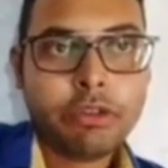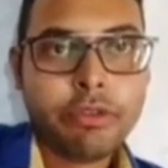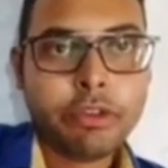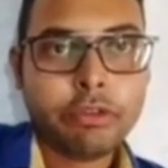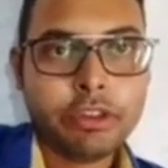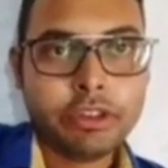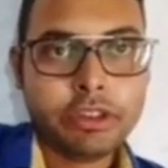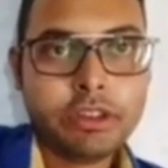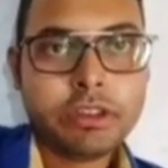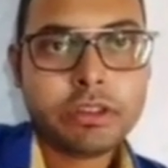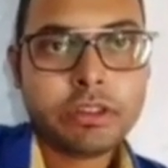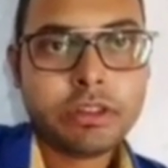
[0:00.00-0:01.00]
Schrödinger
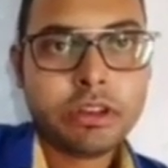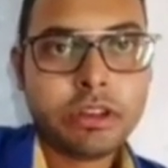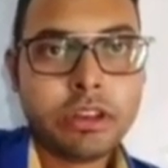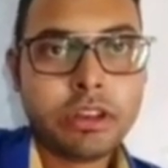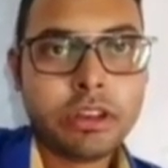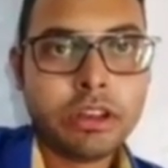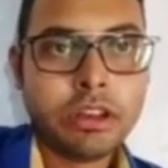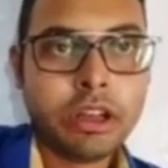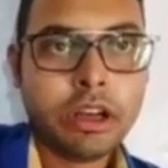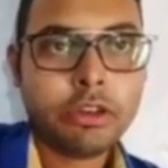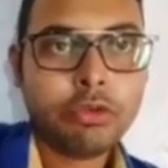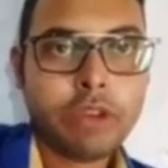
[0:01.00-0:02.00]
wave equation,
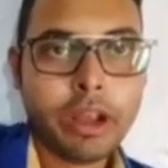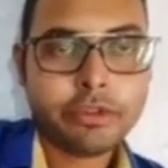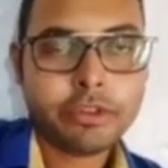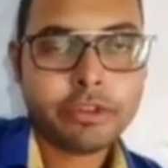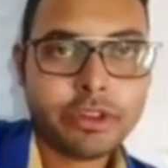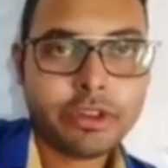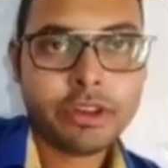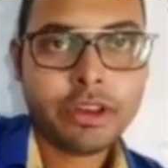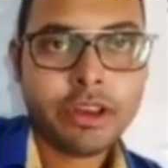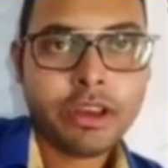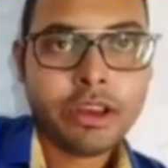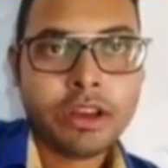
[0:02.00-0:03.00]
there are two
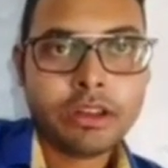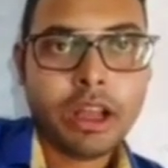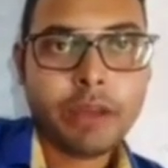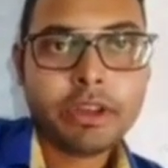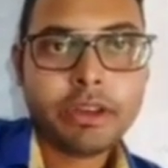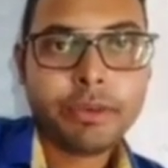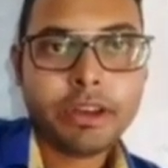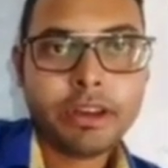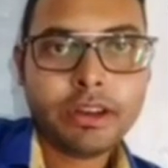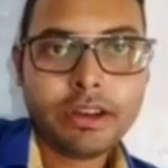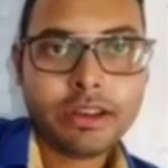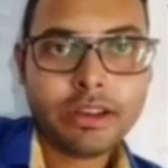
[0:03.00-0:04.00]
types,
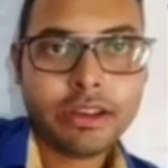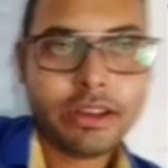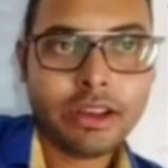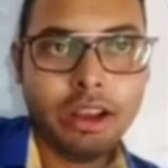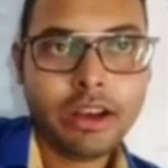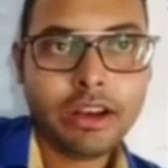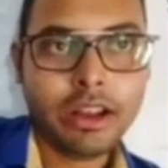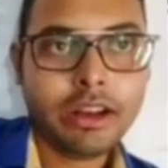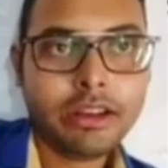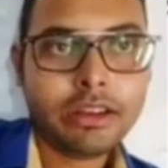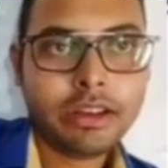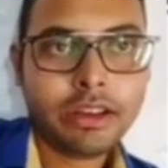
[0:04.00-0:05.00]
time independent
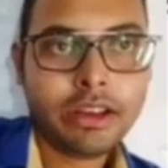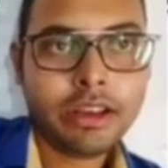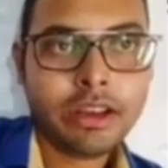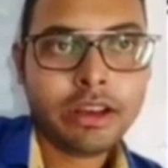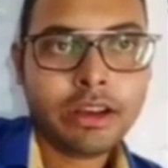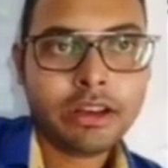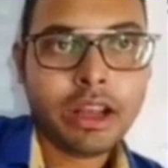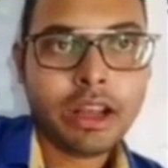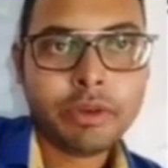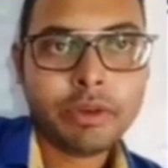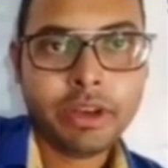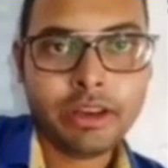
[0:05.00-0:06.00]
and there is
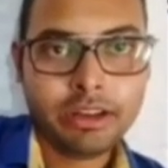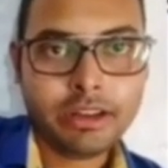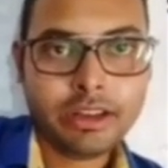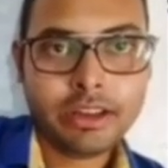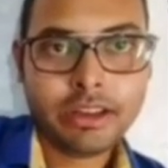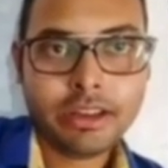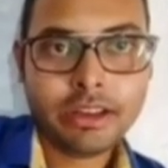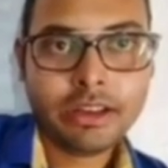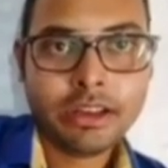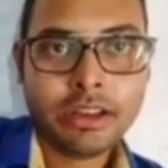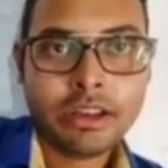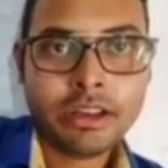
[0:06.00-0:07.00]
time
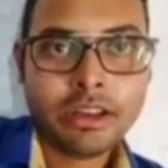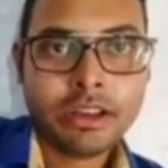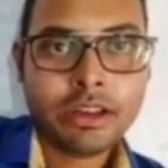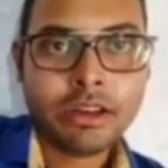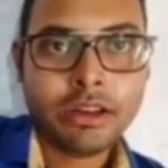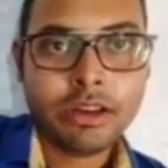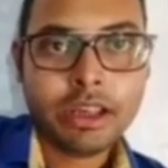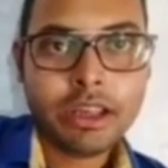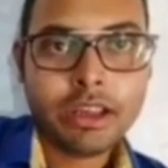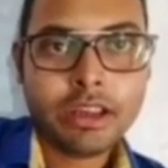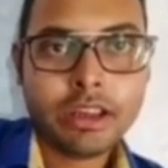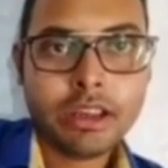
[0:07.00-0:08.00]
dependent.
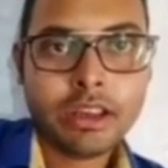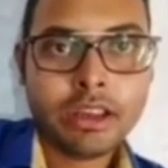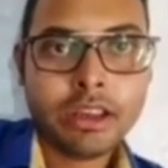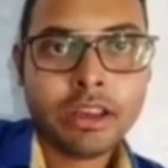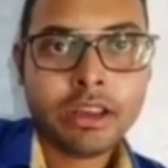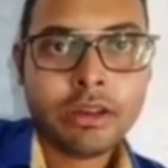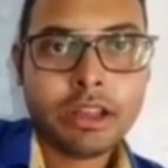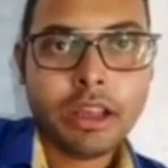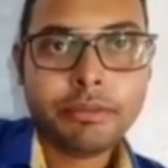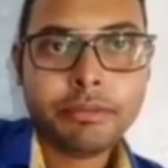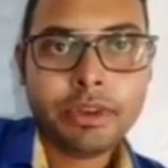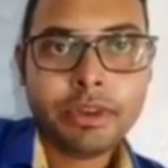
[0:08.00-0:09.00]
Okay,
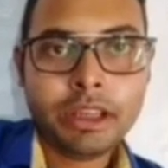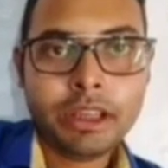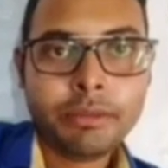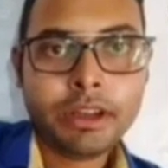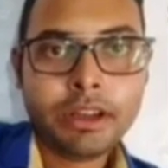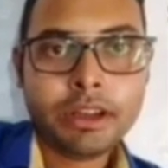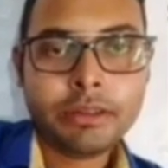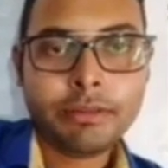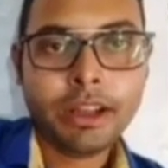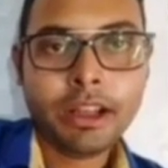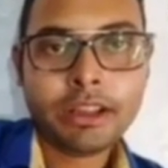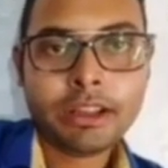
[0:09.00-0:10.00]
time
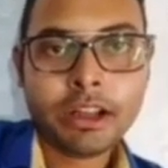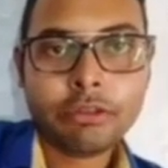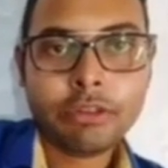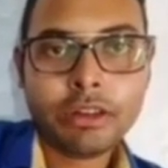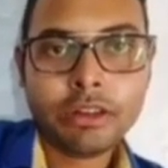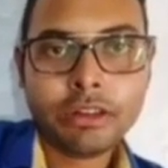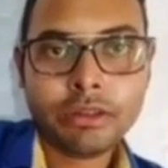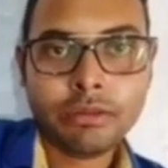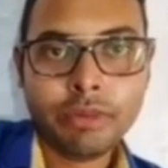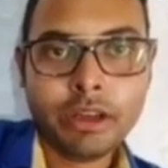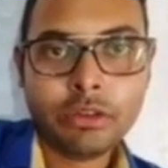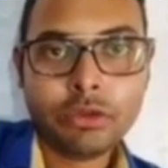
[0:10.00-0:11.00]
independent is minus s
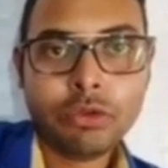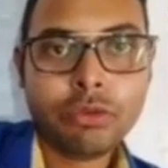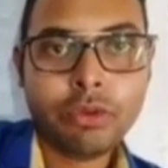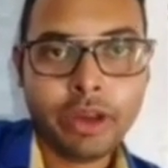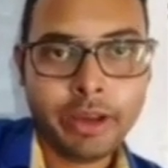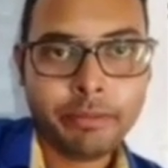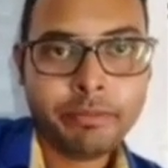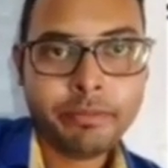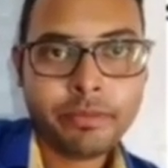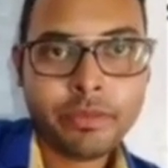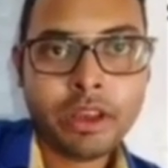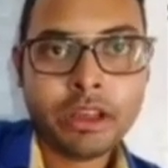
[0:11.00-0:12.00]
square by
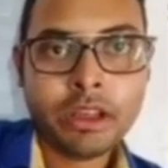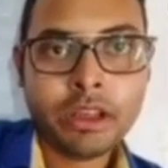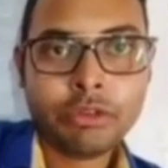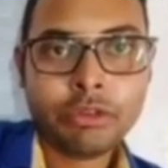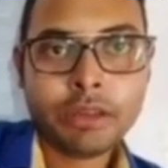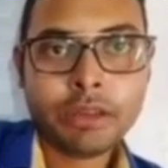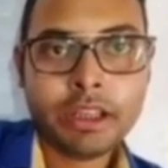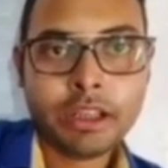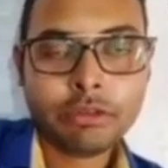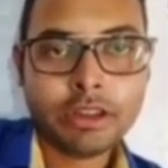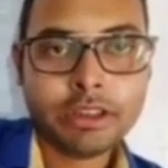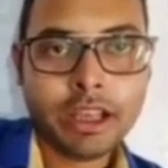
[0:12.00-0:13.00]
2m d
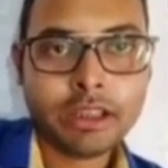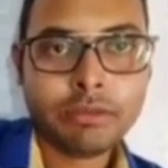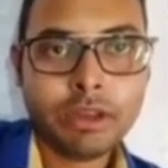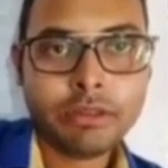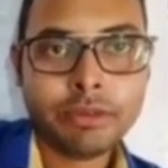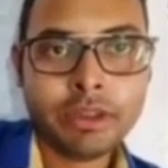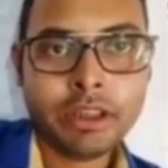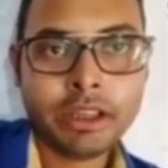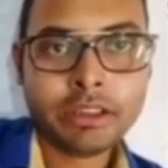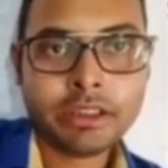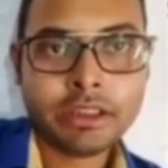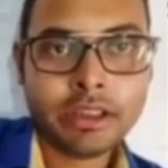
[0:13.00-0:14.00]
square x by dx square psi x
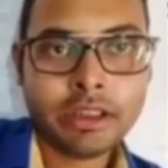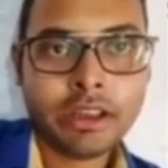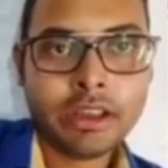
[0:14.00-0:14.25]
plus p